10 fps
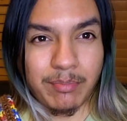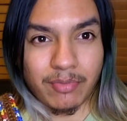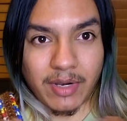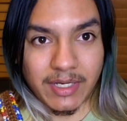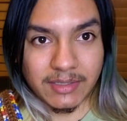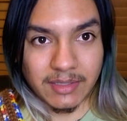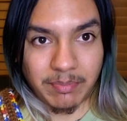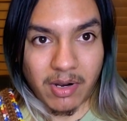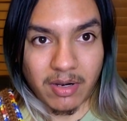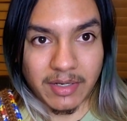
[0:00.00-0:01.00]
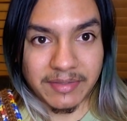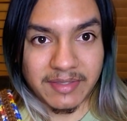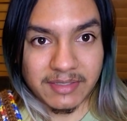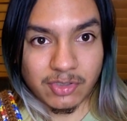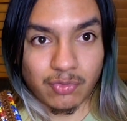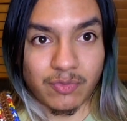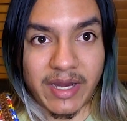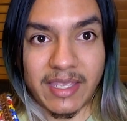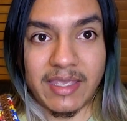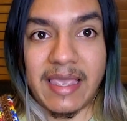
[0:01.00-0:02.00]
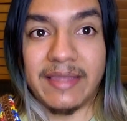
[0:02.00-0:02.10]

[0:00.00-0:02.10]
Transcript: breaks apart this gray,